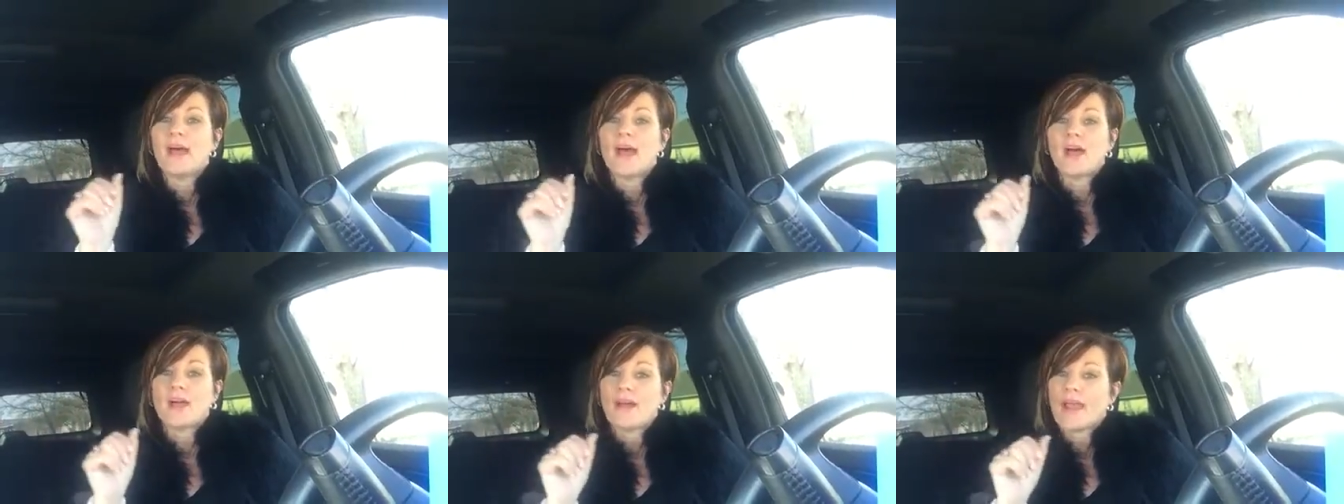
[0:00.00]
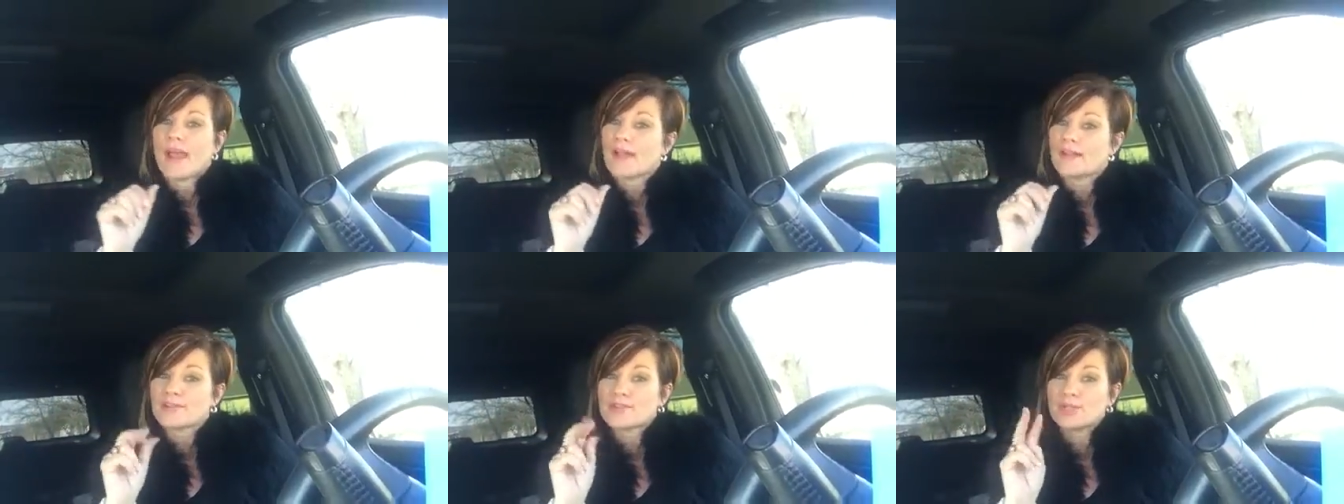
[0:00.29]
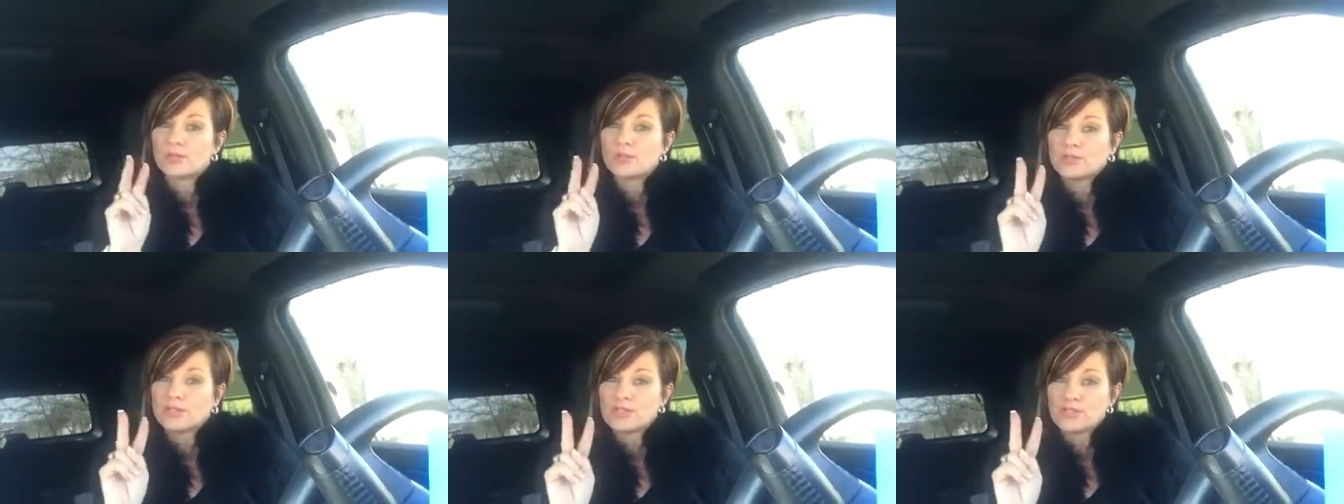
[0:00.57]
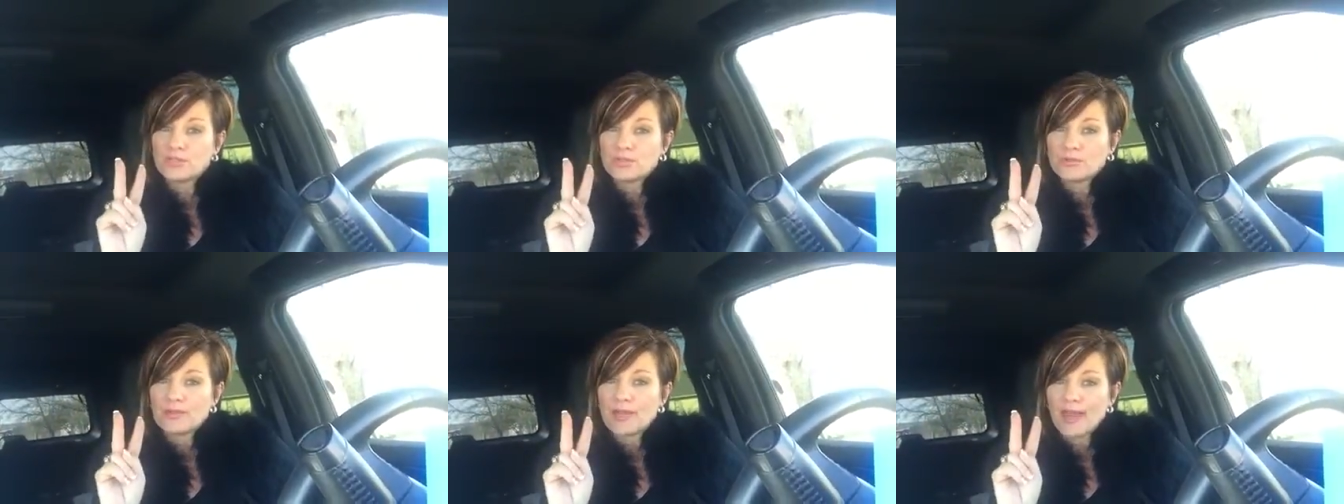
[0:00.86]
Our house sold in
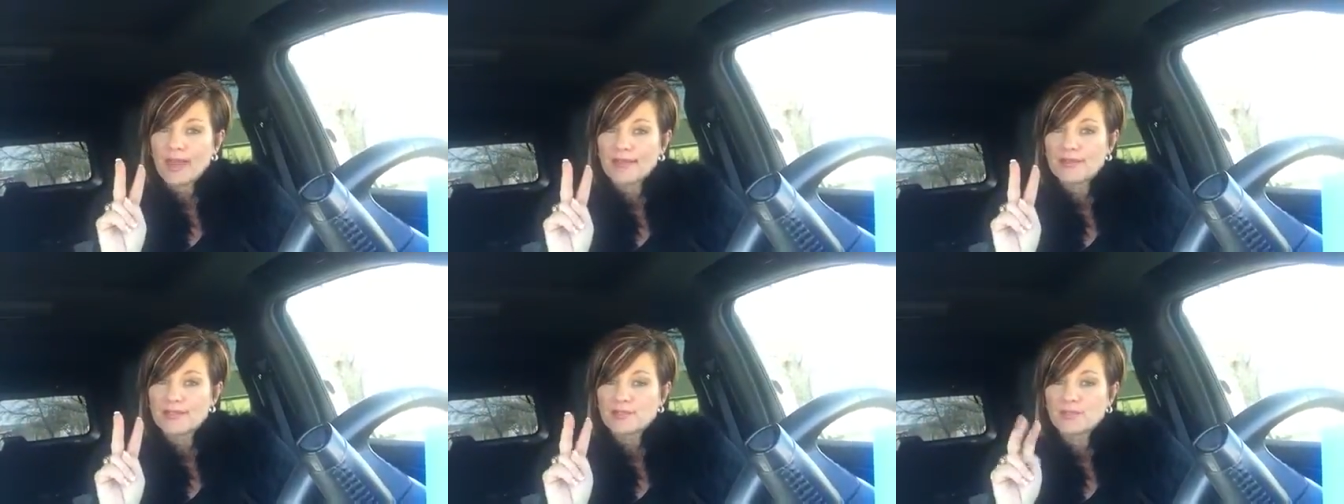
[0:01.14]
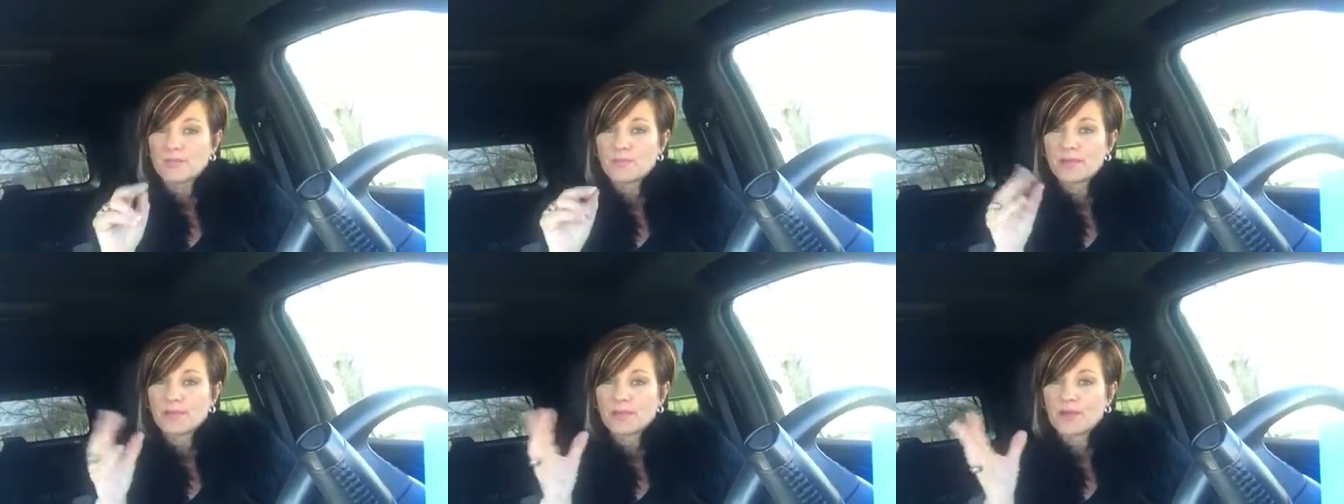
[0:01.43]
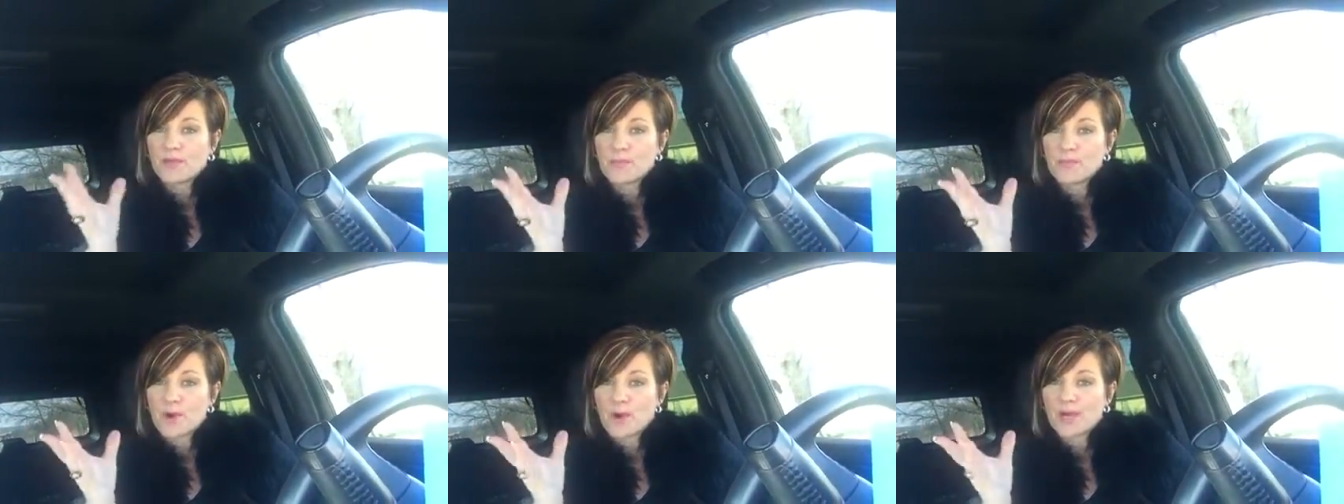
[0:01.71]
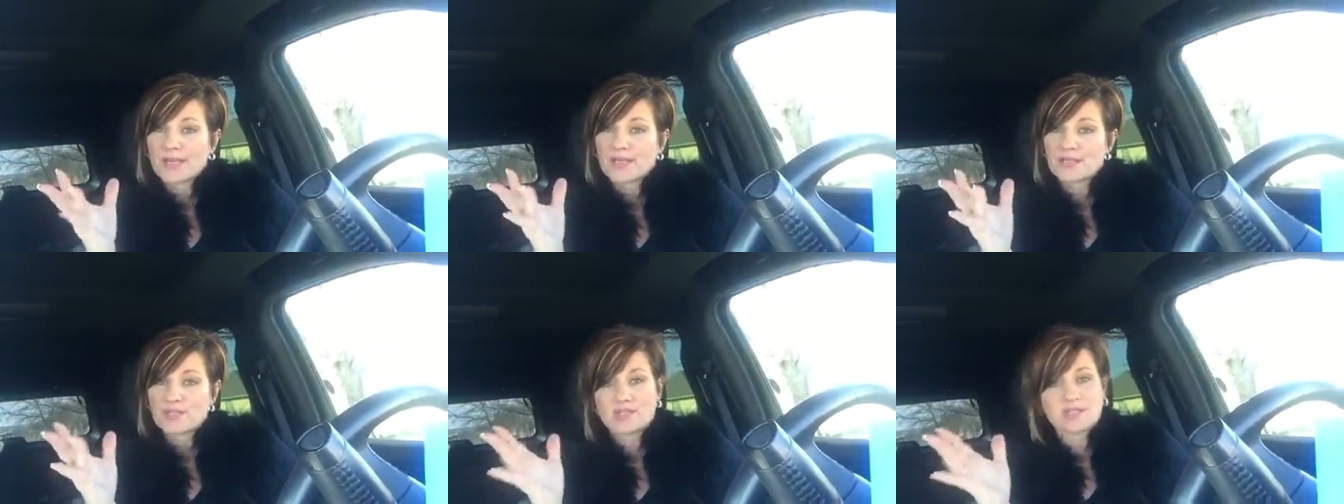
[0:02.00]
two days. We put it on the
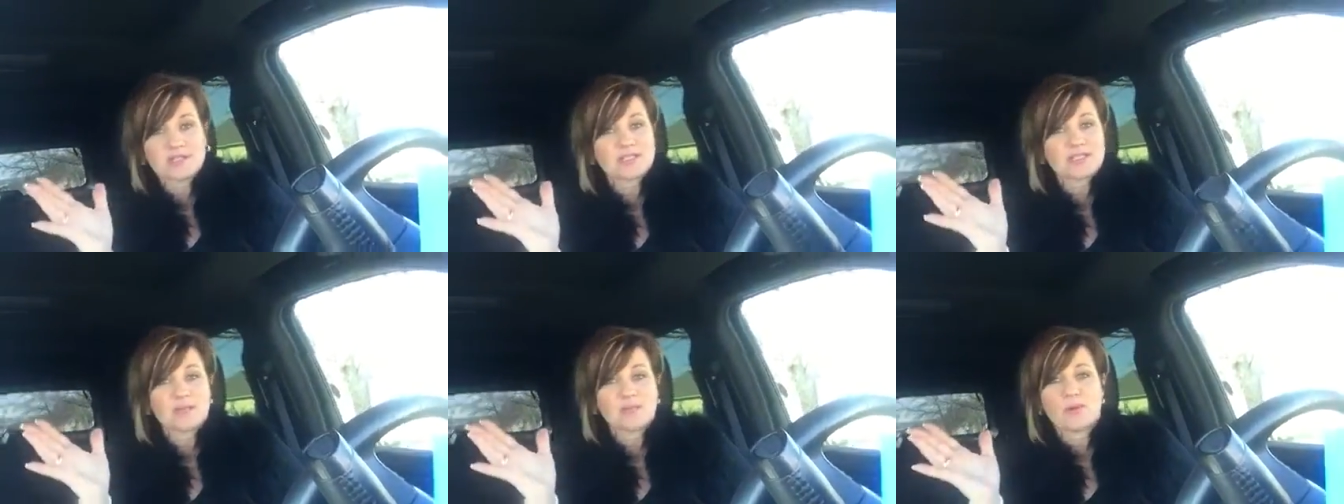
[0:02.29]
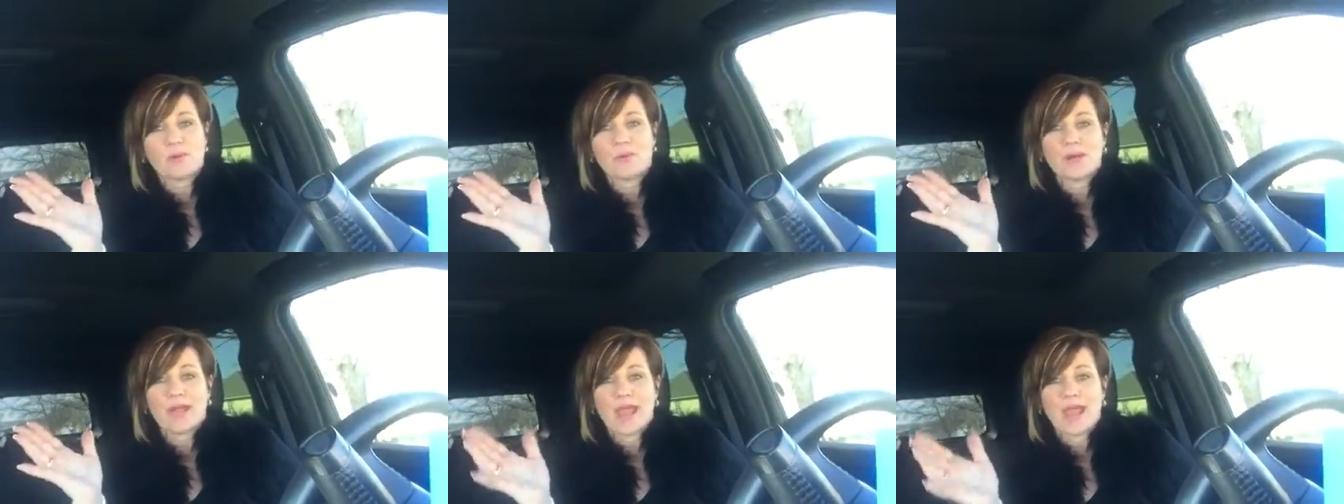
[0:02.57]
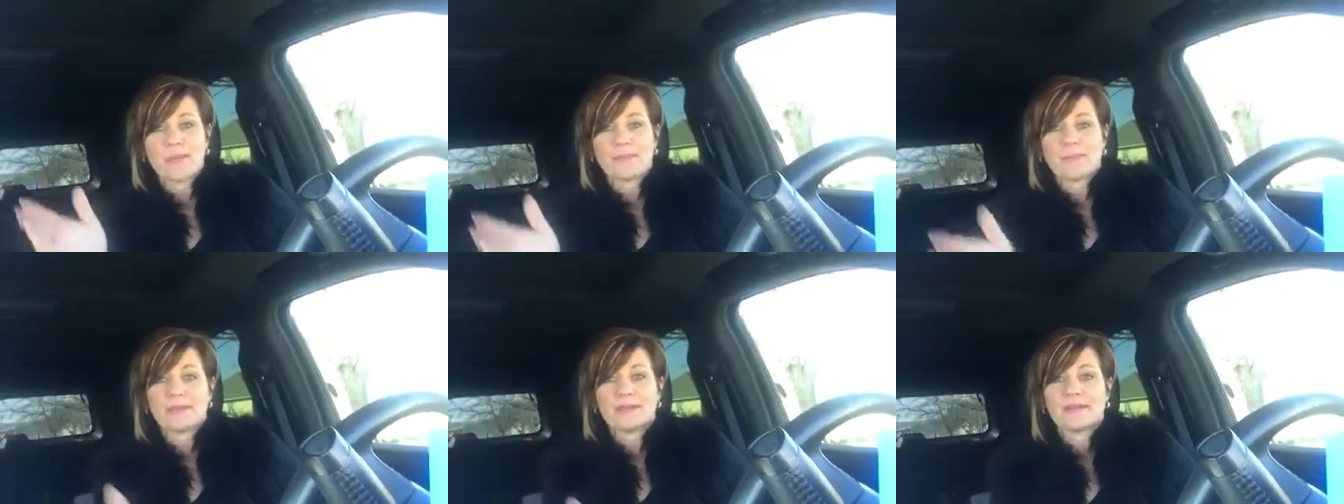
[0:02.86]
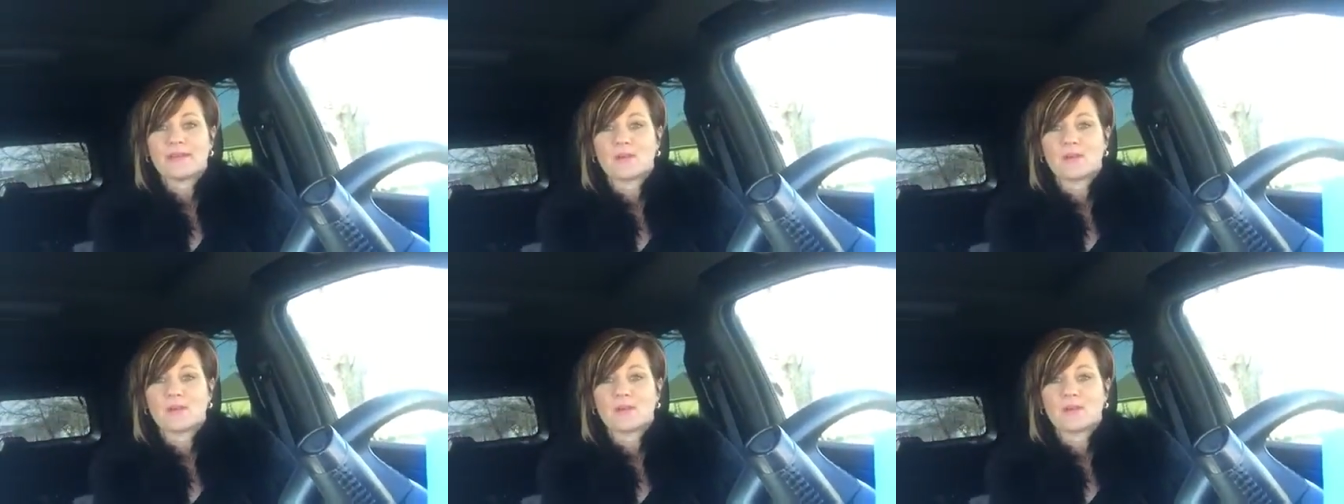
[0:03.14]
market just to see what would happen.